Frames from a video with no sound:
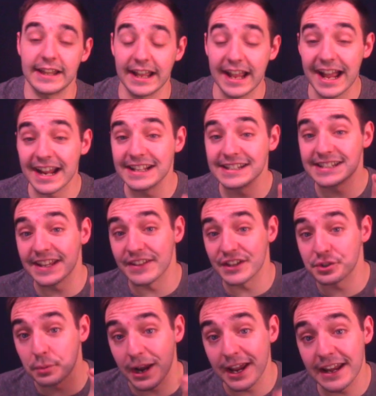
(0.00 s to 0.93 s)
Like, I can say
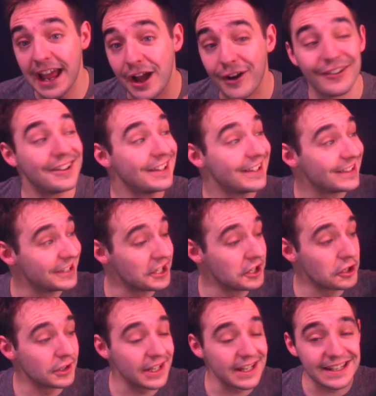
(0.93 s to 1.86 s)
this right now.
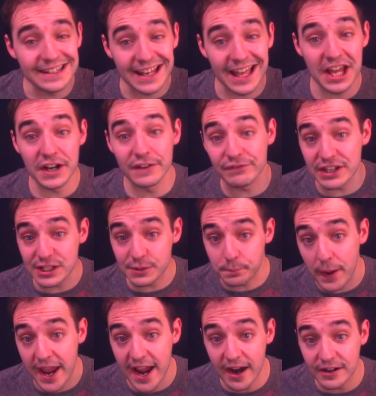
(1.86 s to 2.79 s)
Literally none of these
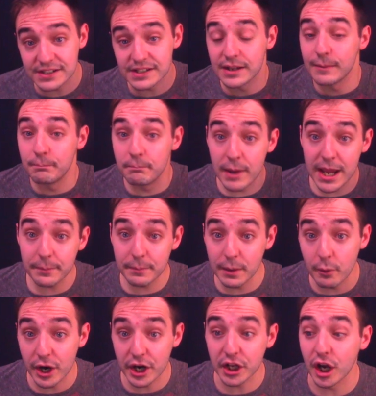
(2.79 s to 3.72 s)
pairs make
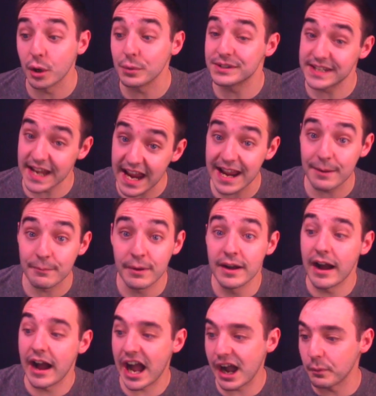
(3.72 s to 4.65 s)
me want to go, damn,
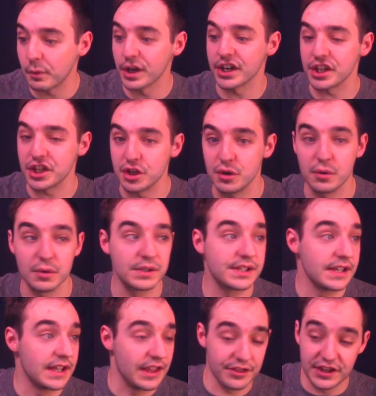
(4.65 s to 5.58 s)
I want to
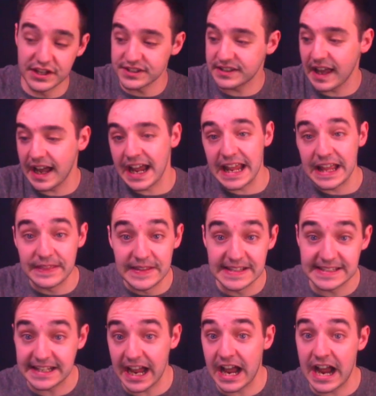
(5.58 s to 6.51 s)
use this guy and
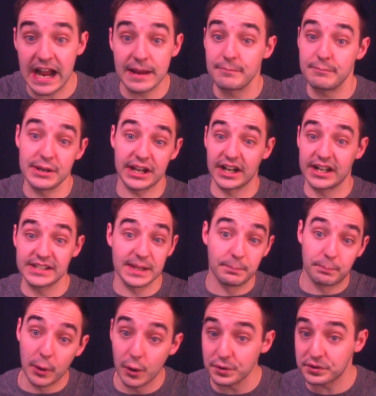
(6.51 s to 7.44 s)
this guy because
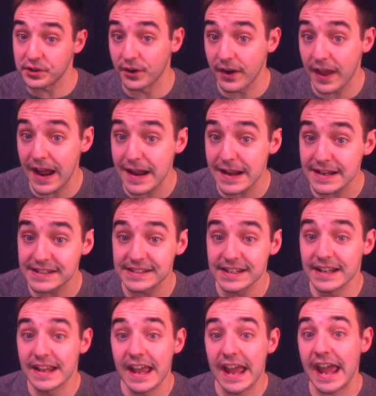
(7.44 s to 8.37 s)
the boosts are
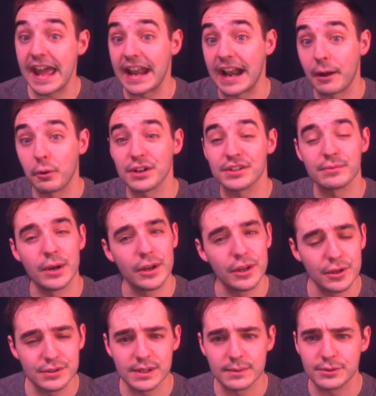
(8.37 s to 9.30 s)
nice and I wasn't
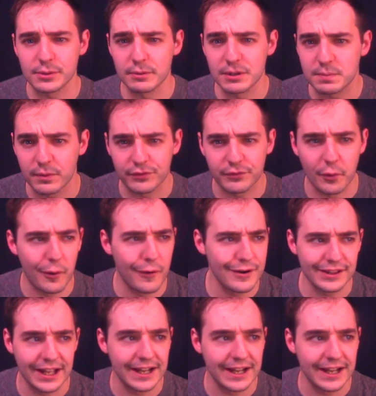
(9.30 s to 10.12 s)
going to use them too much before.